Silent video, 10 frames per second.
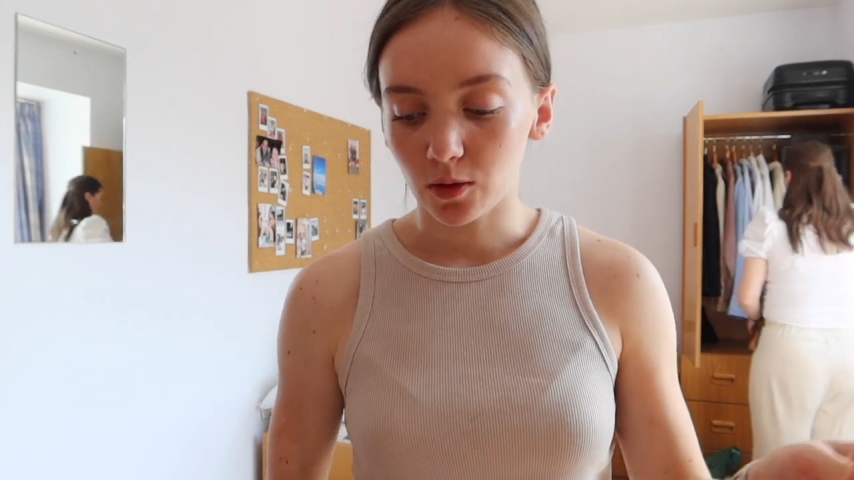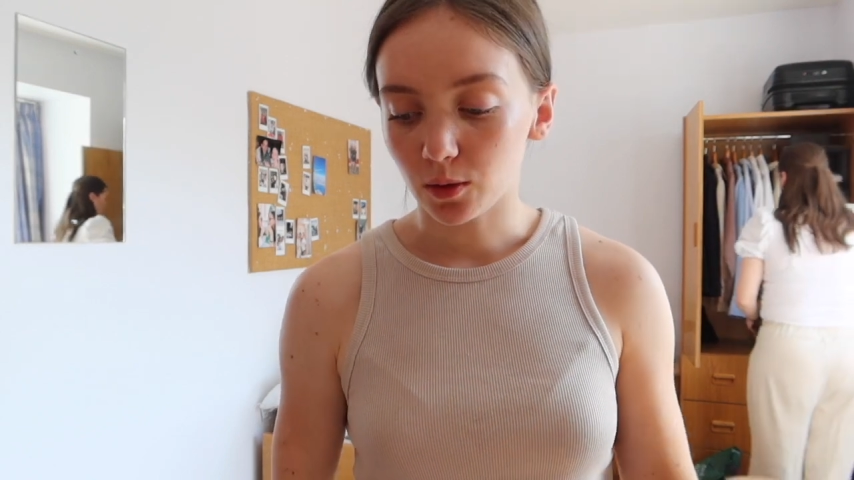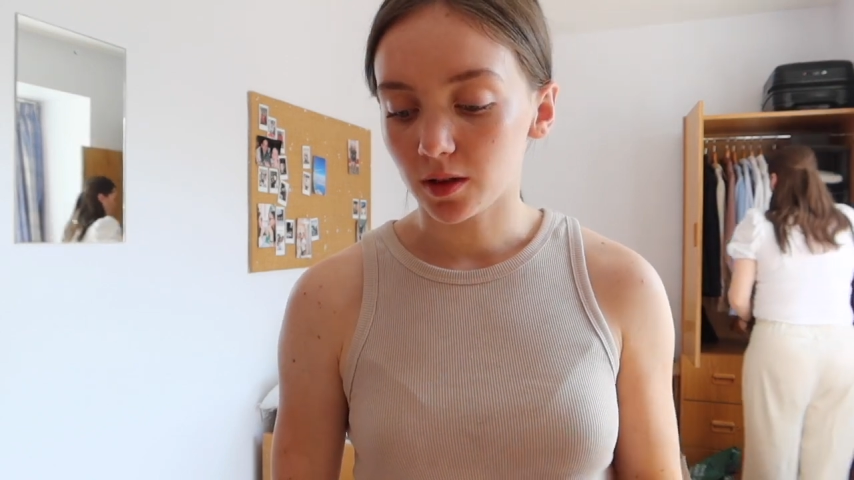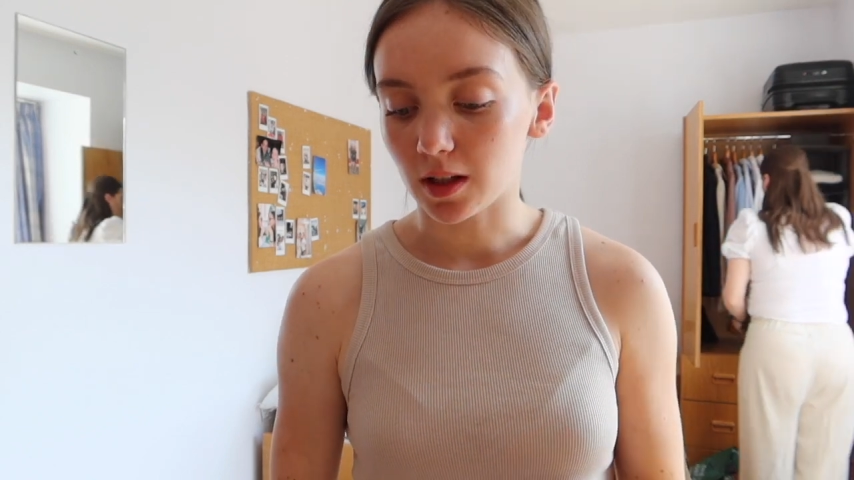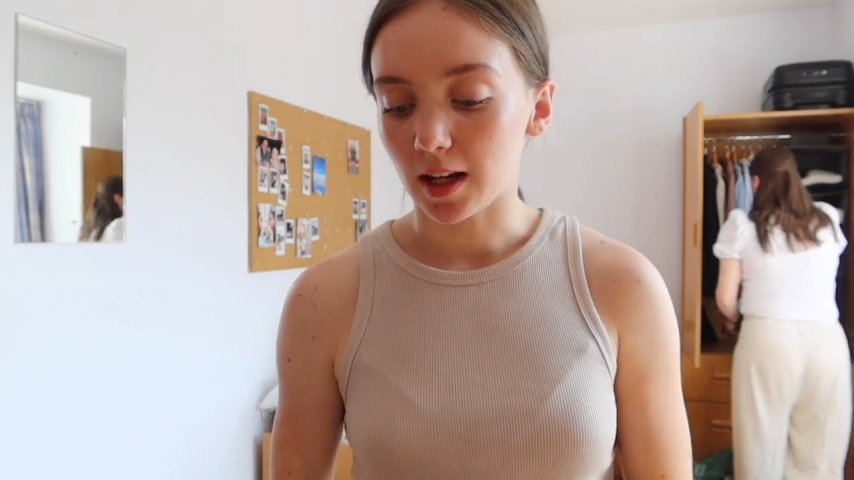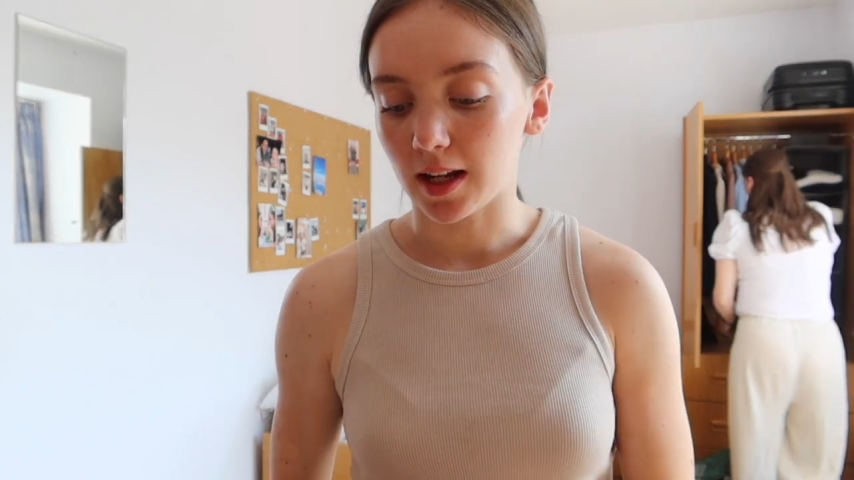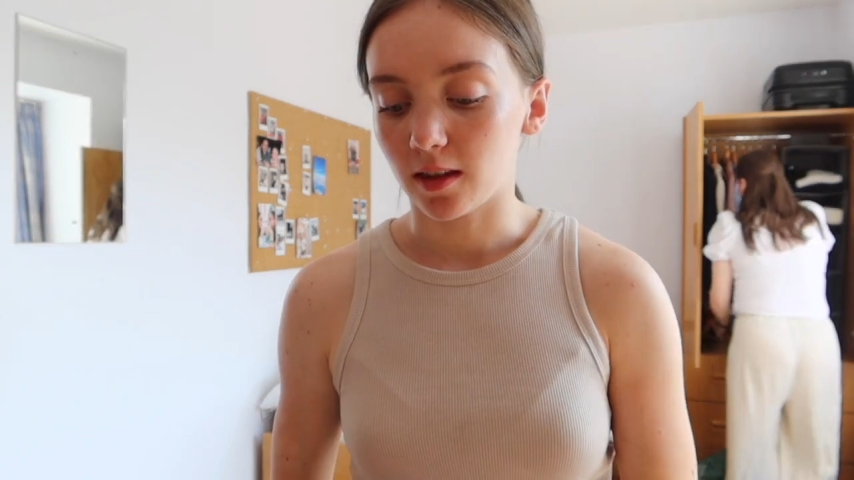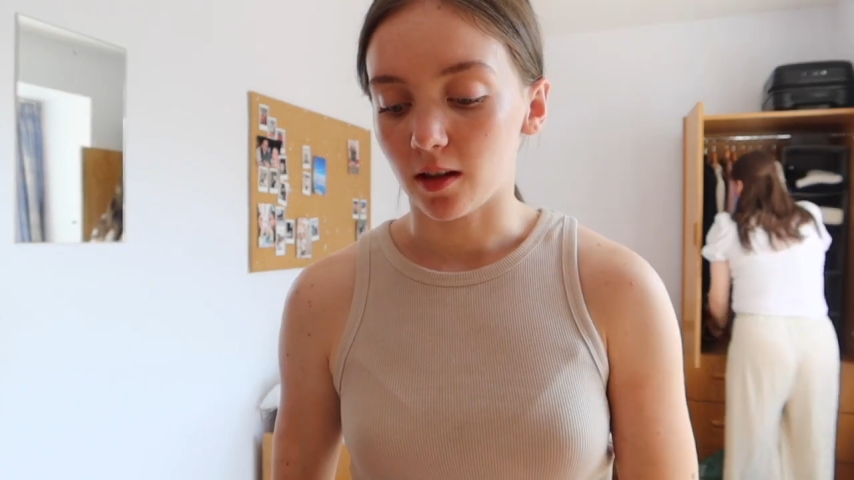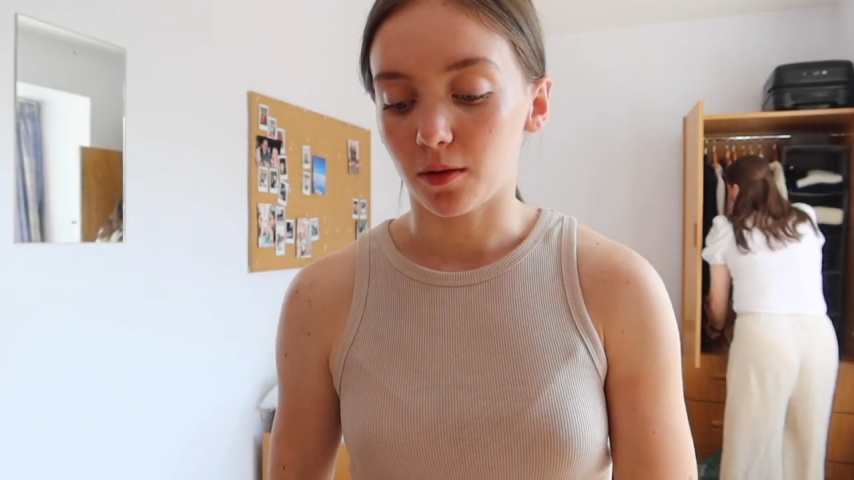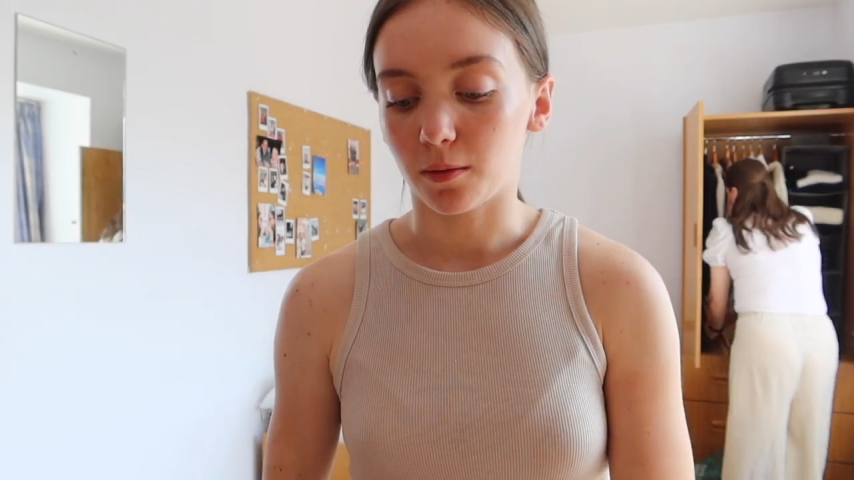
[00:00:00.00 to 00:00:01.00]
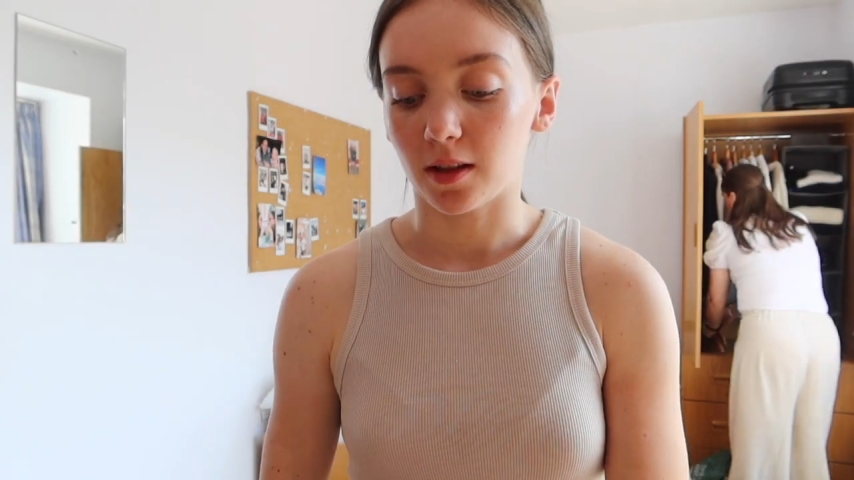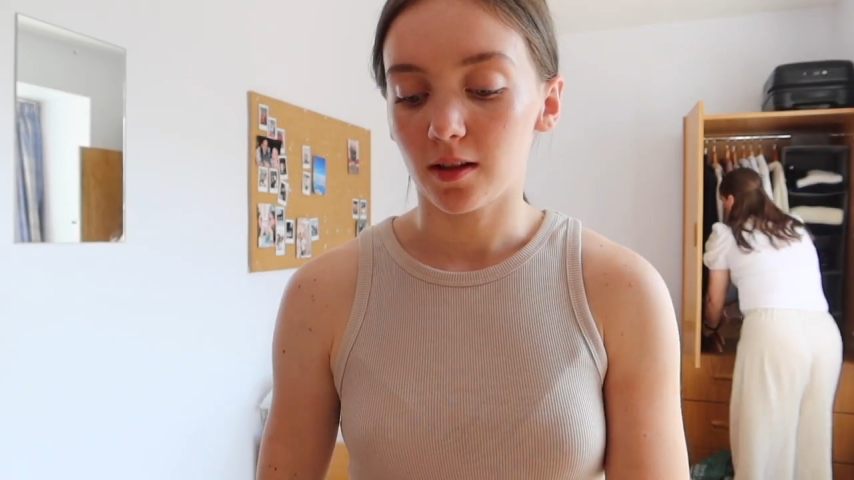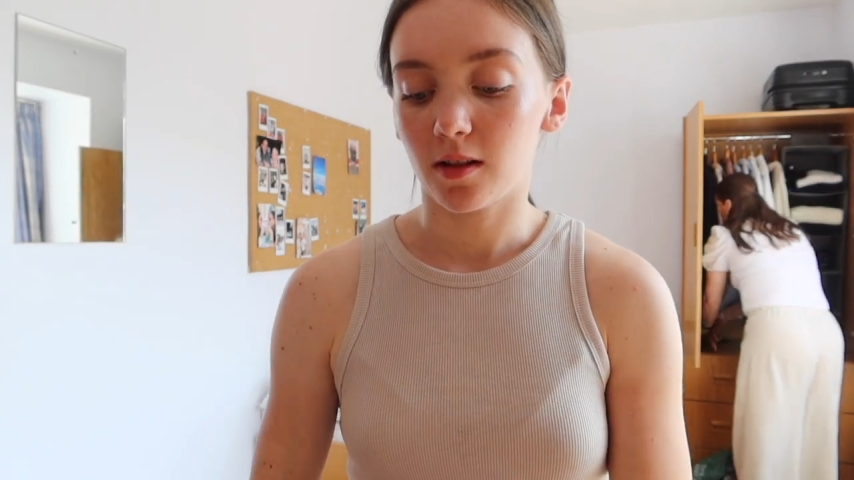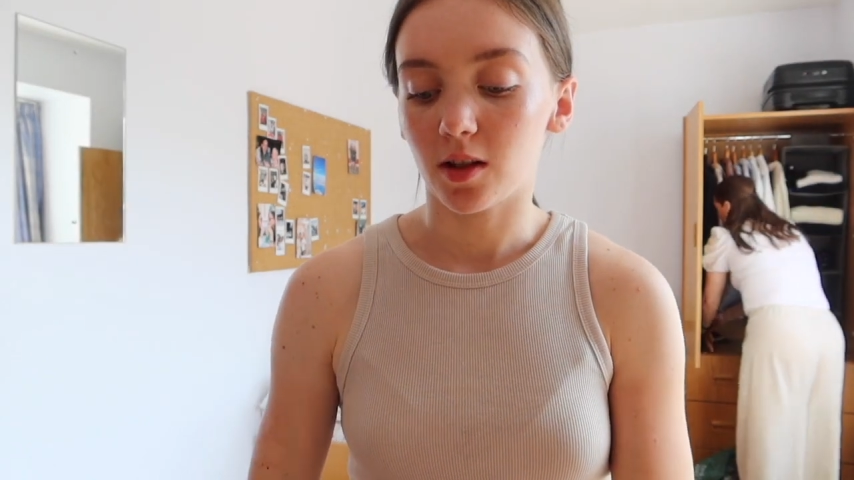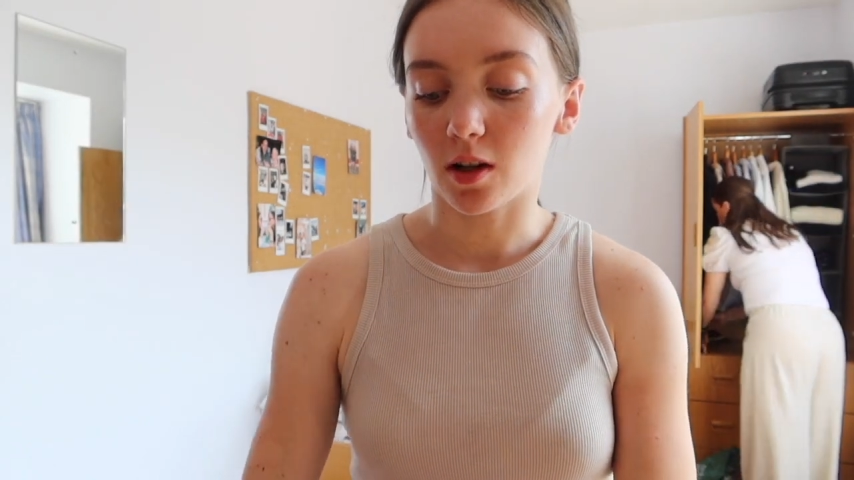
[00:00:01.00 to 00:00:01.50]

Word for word: doors aren't like the other ones.